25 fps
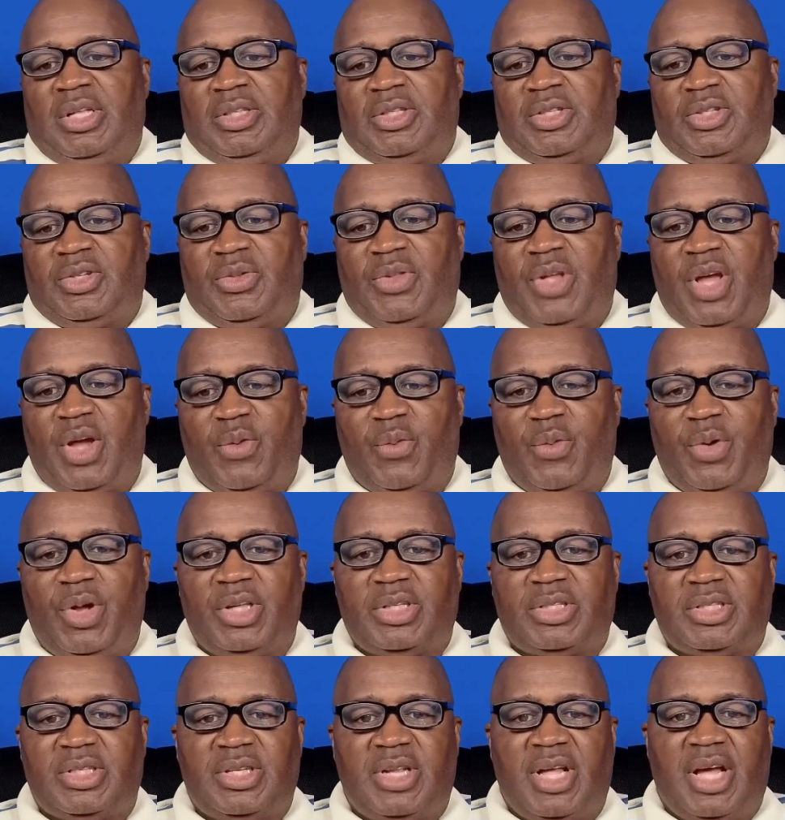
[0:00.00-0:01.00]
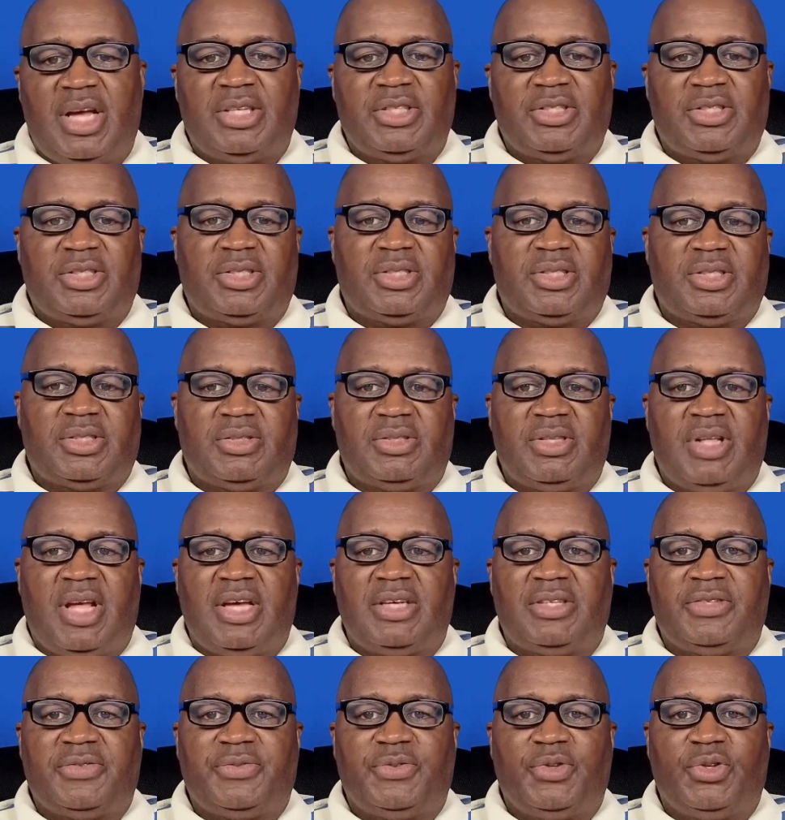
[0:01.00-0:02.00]
So that way it's a
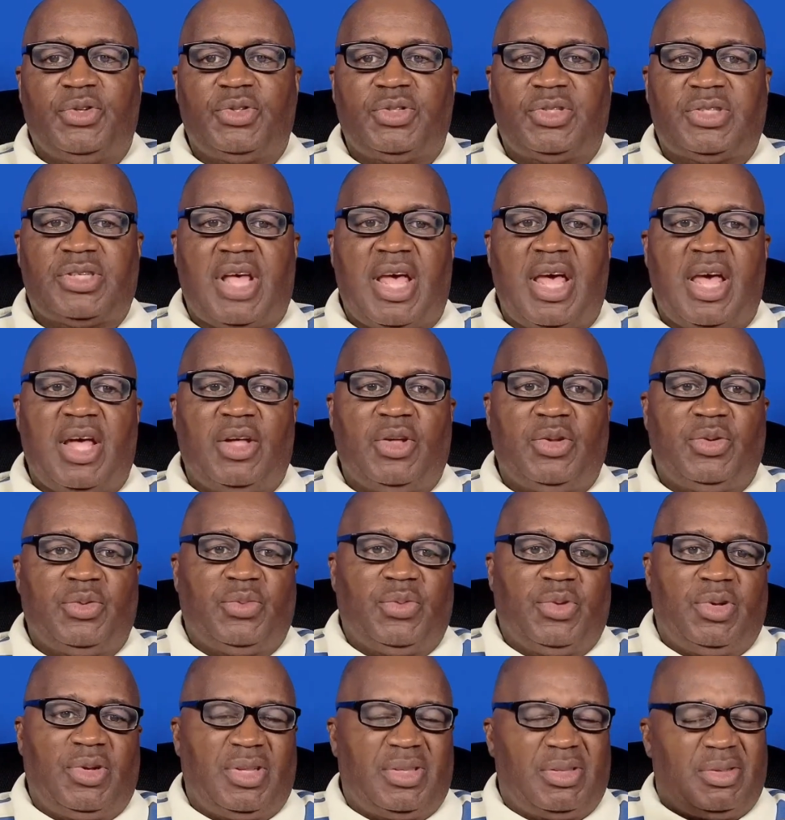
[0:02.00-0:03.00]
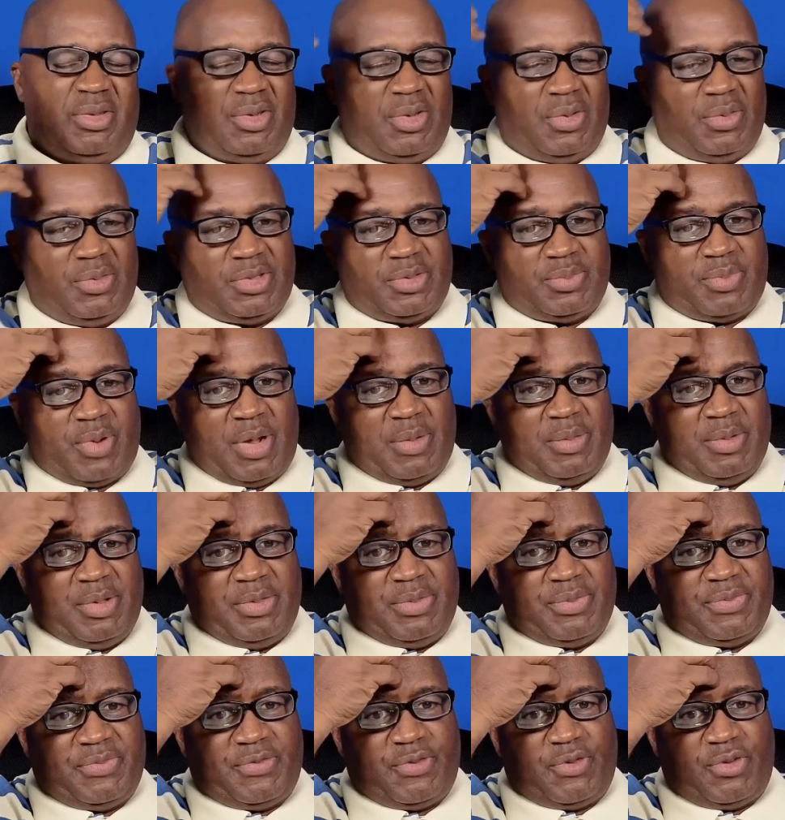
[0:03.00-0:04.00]
nice full sound. We don't, it's probably
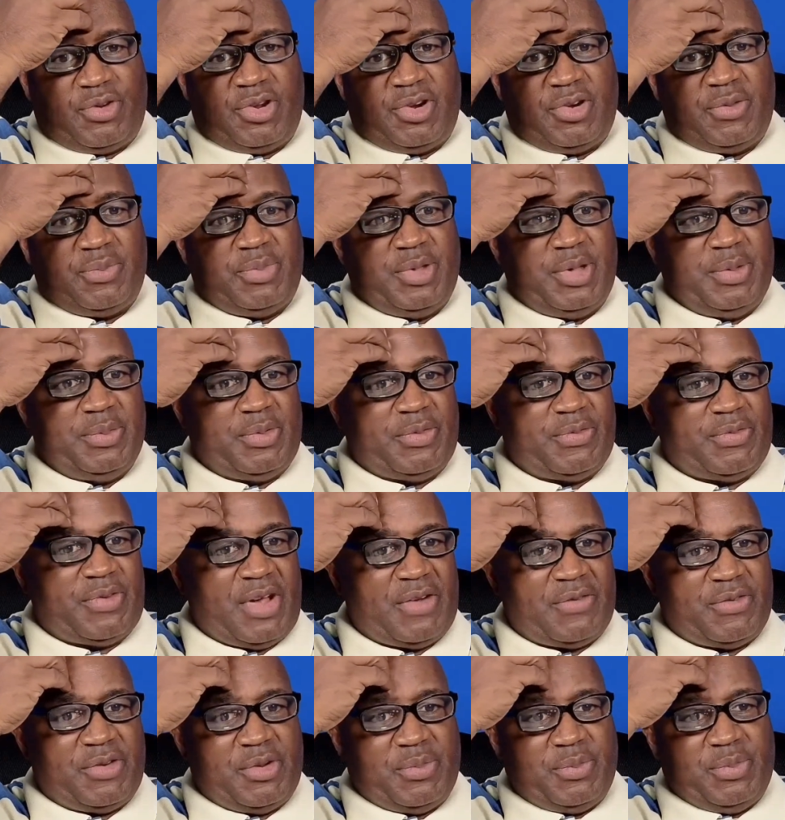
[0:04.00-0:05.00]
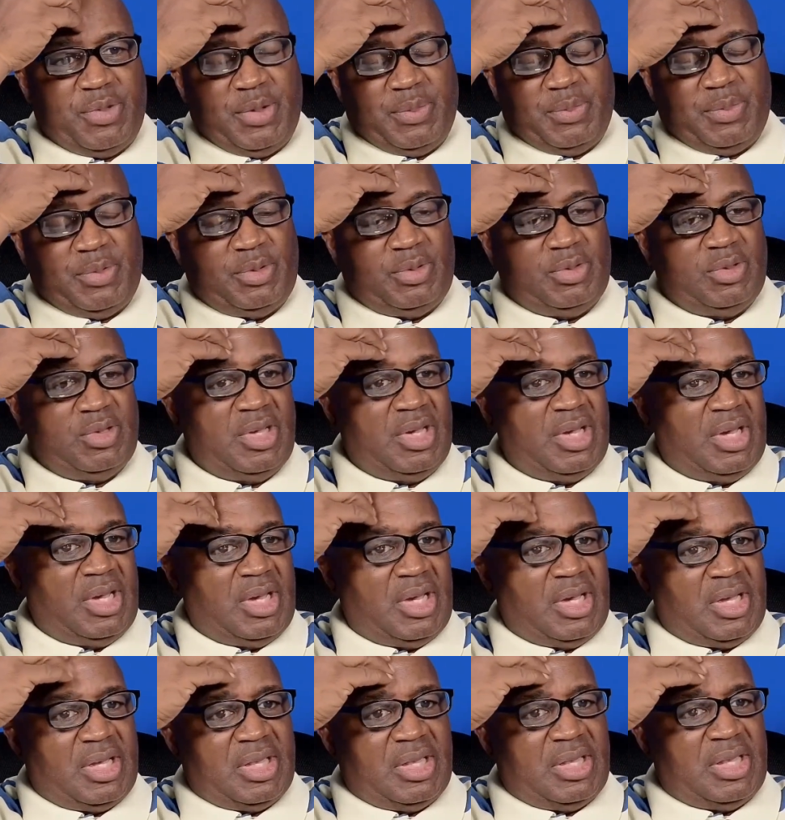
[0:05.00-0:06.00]
400 people, 500 people
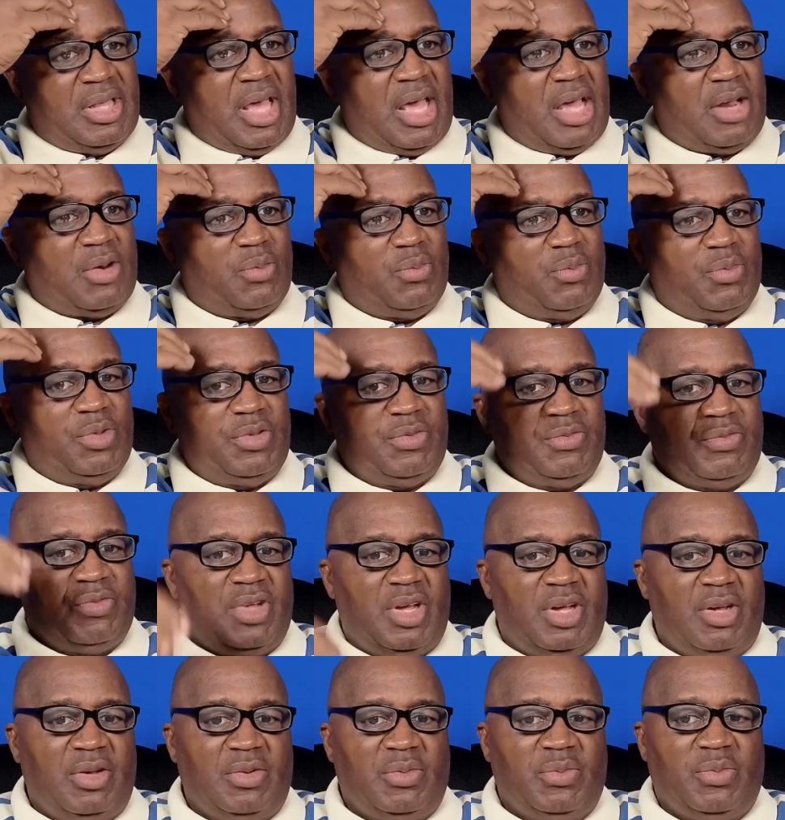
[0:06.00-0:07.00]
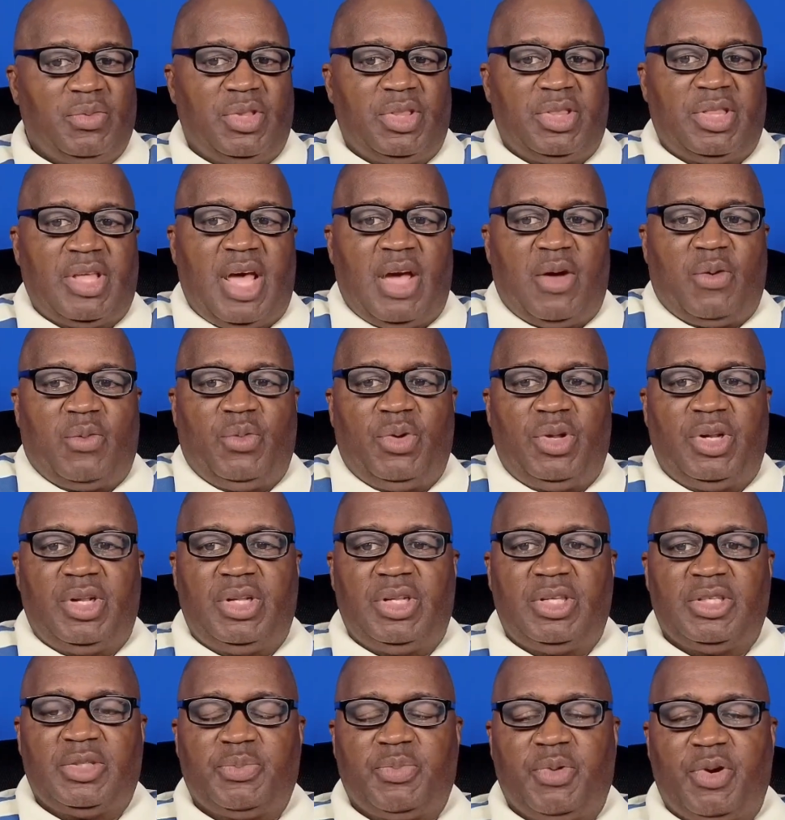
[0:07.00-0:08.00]
that we've done with that one, and
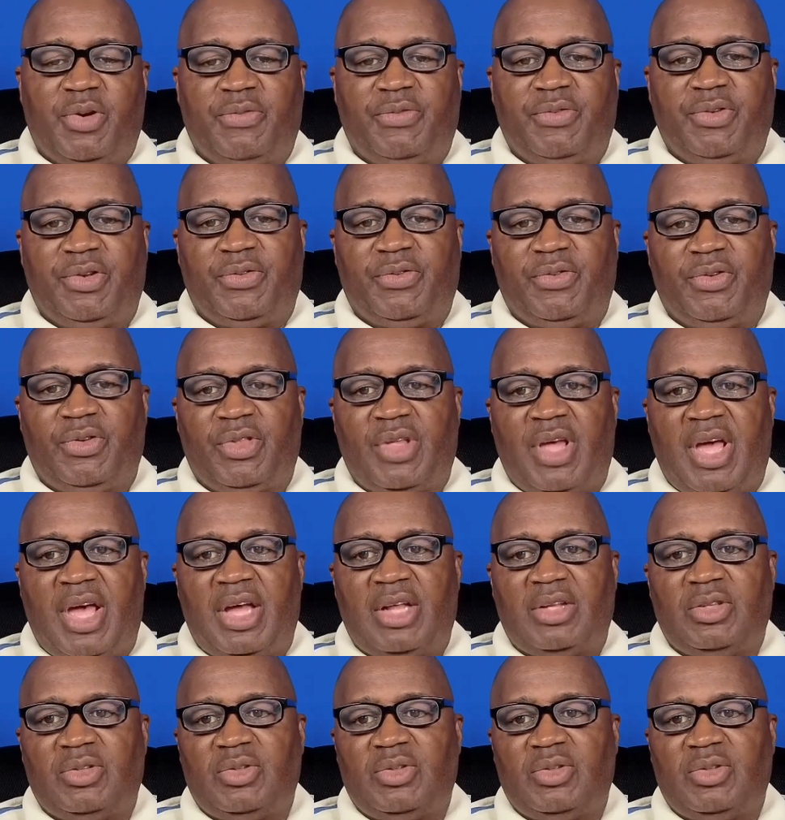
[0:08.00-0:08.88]
it's perfect for that.